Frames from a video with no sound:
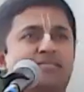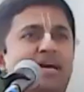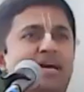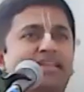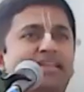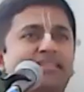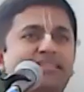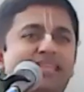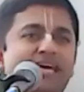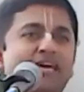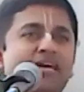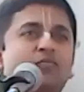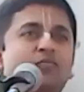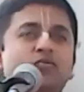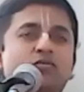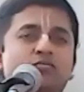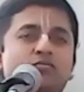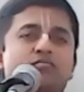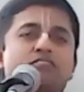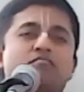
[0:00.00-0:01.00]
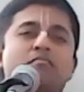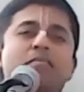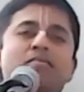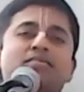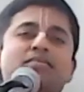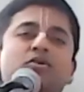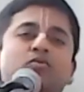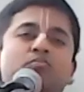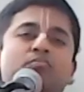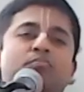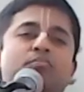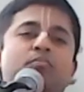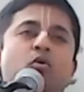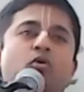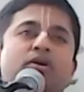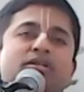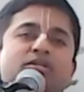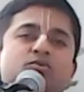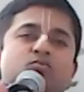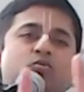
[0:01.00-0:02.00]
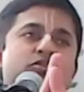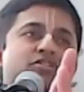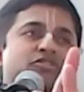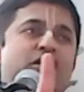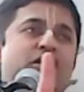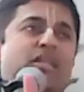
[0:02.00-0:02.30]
and the poets would